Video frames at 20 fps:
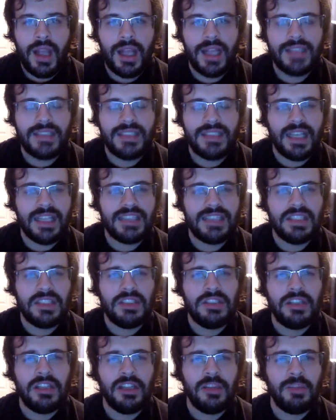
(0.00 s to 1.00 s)
it's
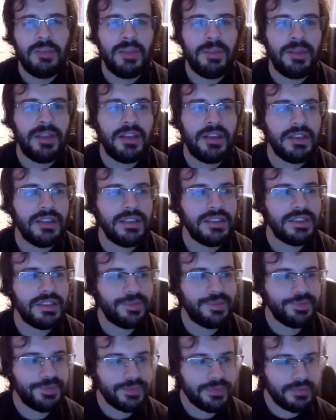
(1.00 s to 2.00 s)
interesting to me
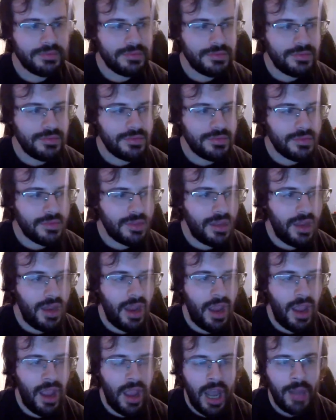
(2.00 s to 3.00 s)
because
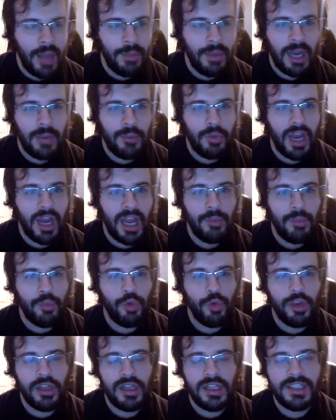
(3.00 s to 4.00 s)
I'm
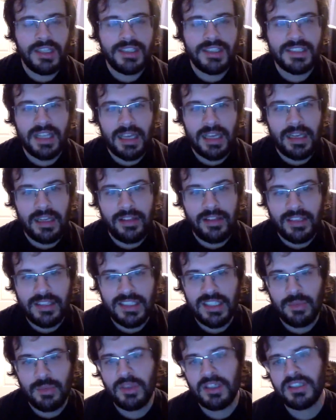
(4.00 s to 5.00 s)
really excited that
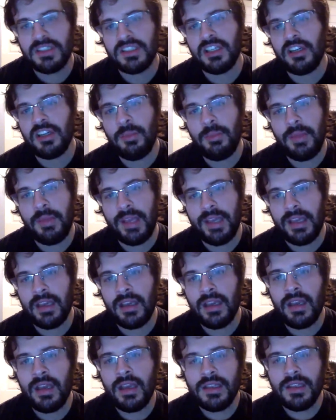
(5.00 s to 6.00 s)
someone is going to
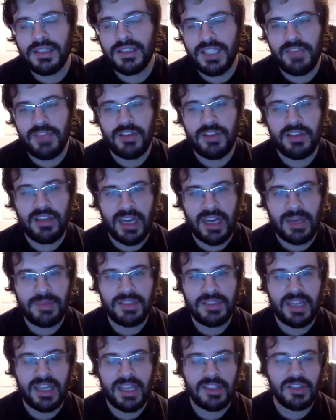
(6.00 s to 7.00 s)
make Stephen
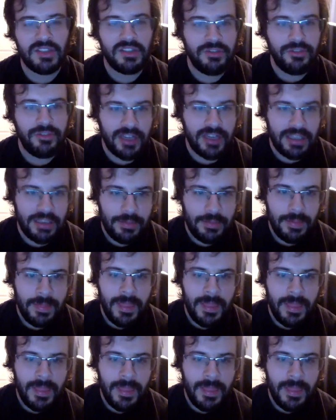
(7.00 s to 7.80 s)
Thompson actually fight.